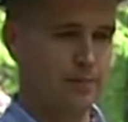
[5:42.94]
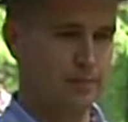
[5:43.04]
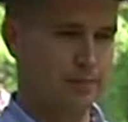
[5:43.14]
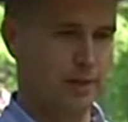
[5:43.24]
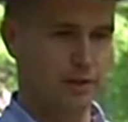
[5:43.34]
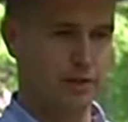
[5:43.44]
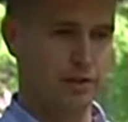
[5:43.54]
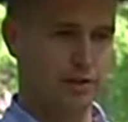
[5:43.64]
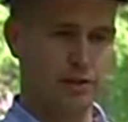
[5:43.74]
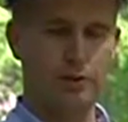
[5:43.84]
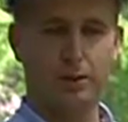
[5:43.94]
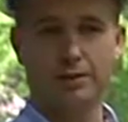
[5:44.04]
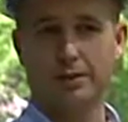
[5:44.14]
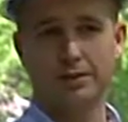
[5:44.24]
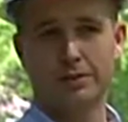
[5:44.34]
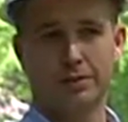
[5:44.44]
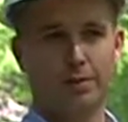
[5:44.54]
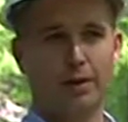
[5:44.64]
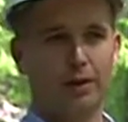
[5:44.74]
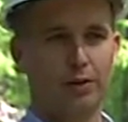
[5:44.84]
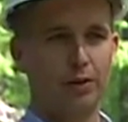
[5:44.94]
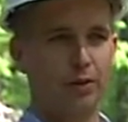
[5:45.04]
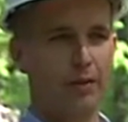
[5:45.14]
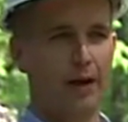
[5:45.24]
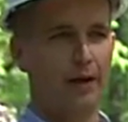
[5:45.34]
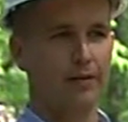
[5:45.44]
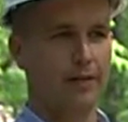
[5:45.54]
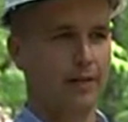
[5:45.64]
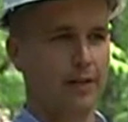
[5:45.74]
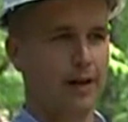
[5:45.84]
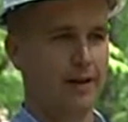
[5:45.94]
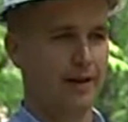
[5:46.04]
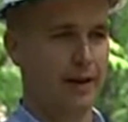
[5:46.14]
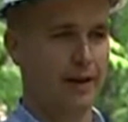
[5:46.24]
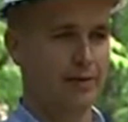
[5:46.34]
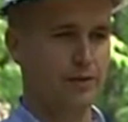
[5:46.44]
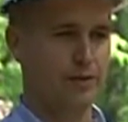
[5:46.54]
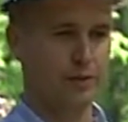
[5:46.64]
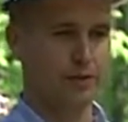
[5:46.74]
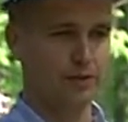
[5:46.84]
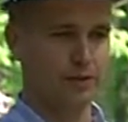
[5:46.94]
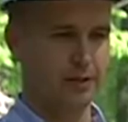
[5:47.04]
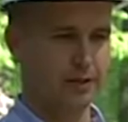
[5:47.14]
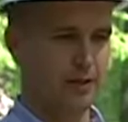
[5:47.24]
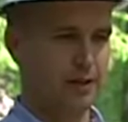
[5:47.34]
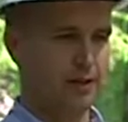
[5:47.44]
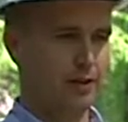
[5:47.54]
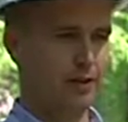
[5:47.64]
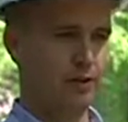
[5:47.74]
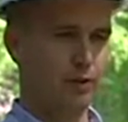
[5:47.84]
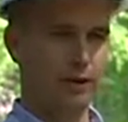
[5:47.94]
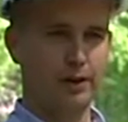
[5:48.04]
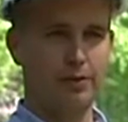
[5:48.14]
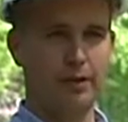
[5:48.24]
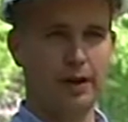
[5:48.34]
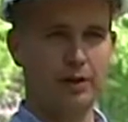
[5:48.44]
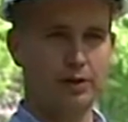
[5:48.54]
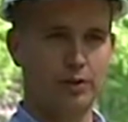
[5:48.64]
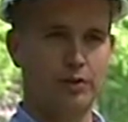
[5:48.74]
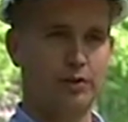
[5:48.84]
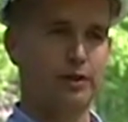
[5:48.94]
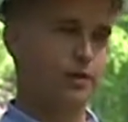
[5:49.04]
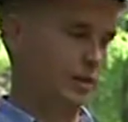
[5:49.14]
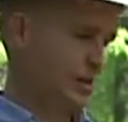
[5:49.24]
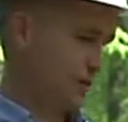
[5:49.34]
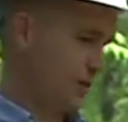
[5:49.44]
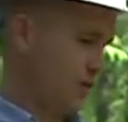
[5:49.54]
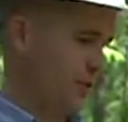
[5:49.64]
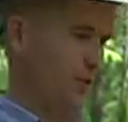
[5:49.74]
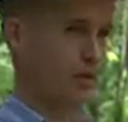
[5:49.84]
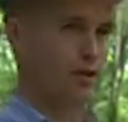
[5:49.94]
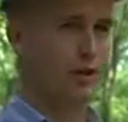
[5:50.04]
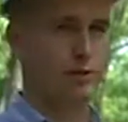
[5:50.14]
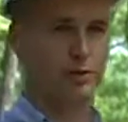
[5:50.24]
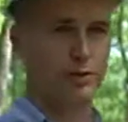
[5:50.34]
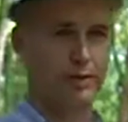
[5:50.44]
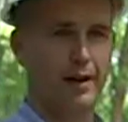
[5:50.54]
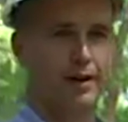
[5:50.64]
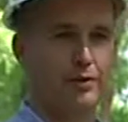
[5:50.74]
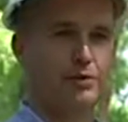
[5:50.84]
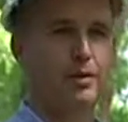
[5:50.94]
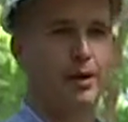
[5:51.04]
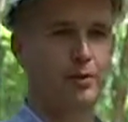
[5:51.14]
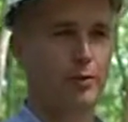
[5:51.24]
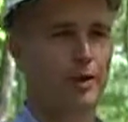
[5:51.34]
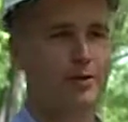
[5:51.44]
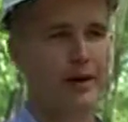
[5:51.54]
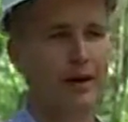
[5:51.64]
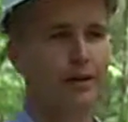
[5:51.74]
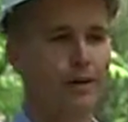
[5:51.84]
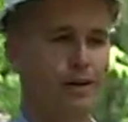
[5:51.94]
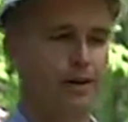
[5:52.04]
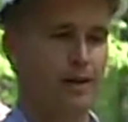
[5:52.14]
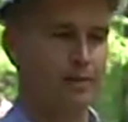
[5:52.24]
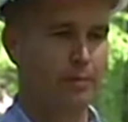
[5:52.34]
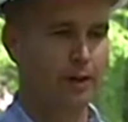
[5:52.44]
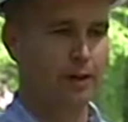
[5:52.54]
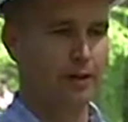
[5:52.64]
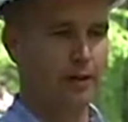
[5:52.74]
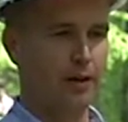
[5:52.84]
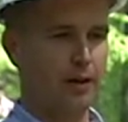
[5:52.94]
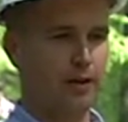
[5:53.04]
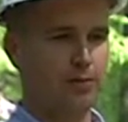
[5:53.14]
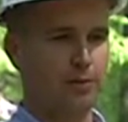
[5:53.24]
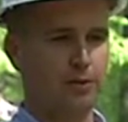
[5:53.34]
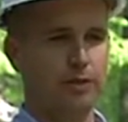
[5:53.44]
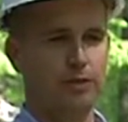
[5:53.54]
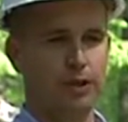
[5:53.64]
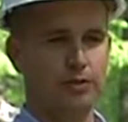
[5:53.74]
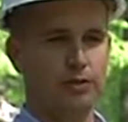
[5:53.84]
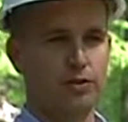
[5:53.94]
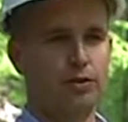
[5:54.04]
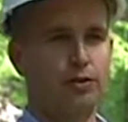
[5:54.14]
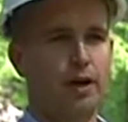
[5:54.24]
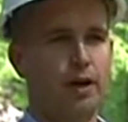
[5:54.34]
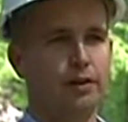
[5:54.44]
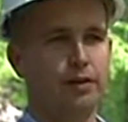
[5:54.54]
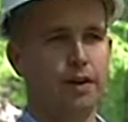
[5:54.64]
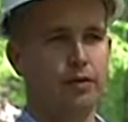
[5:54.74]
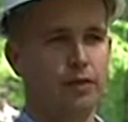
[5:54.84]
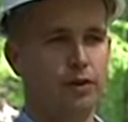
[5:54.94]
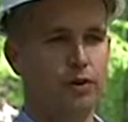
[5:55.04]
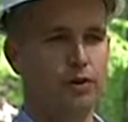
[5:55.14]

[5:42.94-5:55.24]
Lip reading: existing utilities that nobody knew about. And we kind of laugh and joke that, if you want to go find a new utility, just go stick a shovel in the ground. There's probably one there. But a specific instance on College Avenue,